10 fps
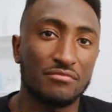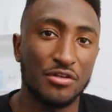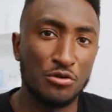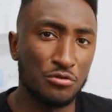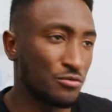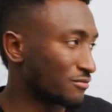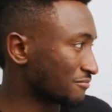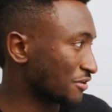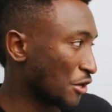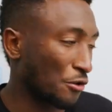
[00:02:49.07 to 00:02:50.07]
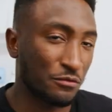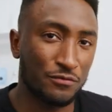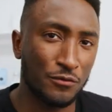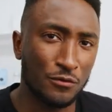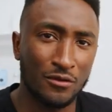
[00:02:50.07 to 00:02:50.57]
New,
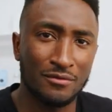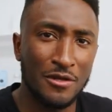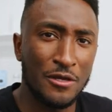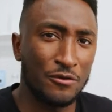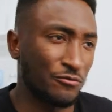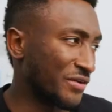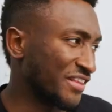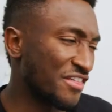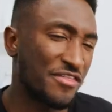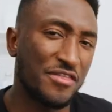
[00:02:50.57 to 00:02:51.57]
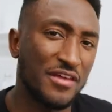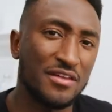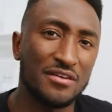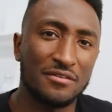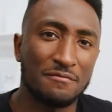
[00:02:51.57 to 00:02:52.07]
colorful, really
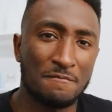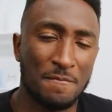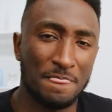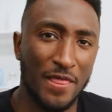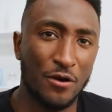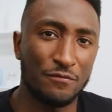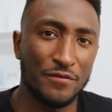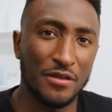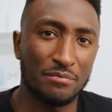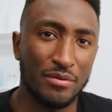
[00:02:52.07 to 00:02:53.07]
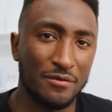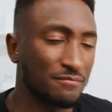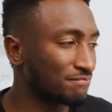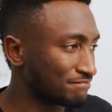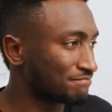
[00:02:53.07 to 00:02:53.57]
thin outfit. But
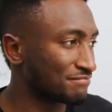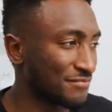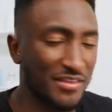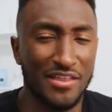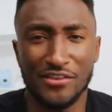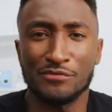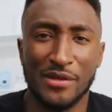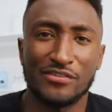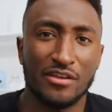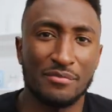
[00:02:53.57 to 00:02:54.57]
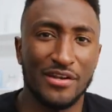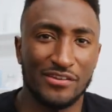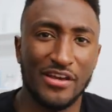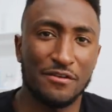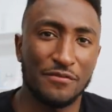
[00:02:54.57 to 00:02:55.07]
this is basically gonna be a
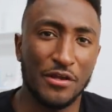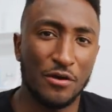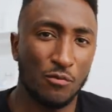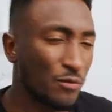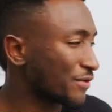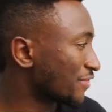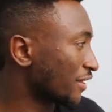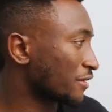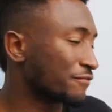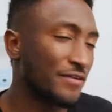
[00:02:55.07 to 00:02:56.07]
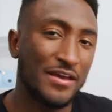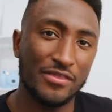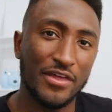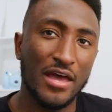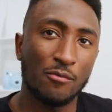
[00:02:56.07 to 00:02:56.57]
design video. What we think of
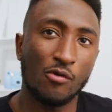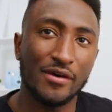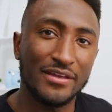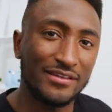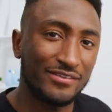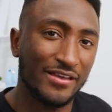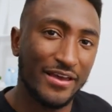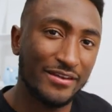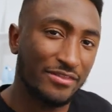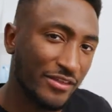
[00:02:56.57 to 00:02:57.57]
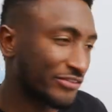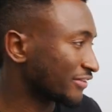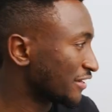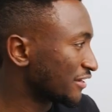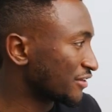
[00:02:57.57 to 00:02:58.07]
the M1 inside this
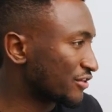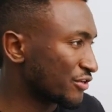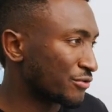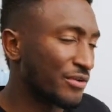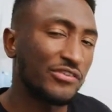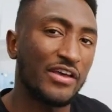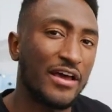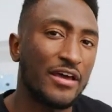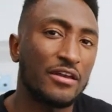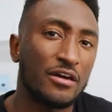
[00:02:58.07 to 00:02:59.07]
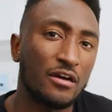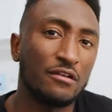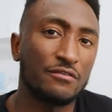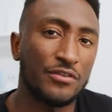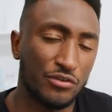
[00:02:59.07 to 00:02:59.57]
new design
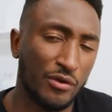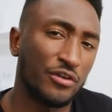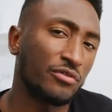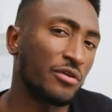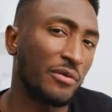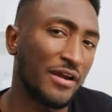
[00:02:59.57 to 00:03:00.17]
of the 2021